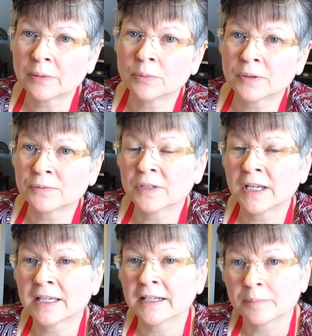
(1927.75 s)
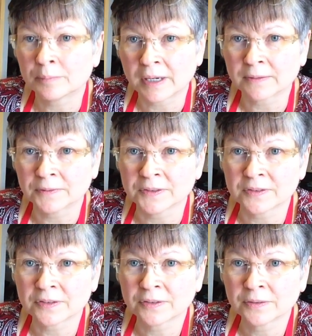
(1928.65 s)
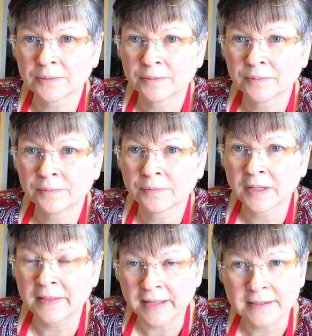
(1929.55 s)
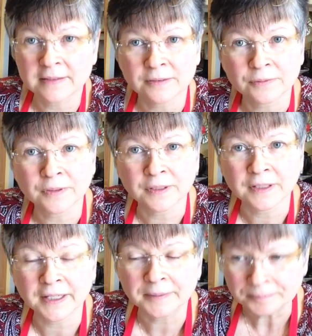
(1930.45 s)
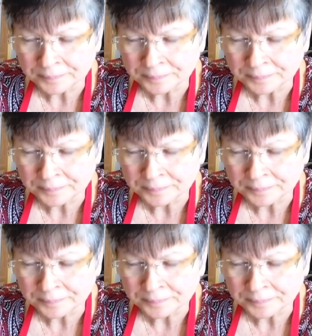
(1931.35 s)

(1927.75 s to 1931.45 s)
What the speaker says: would have taken at breakfast, and that's it for the day.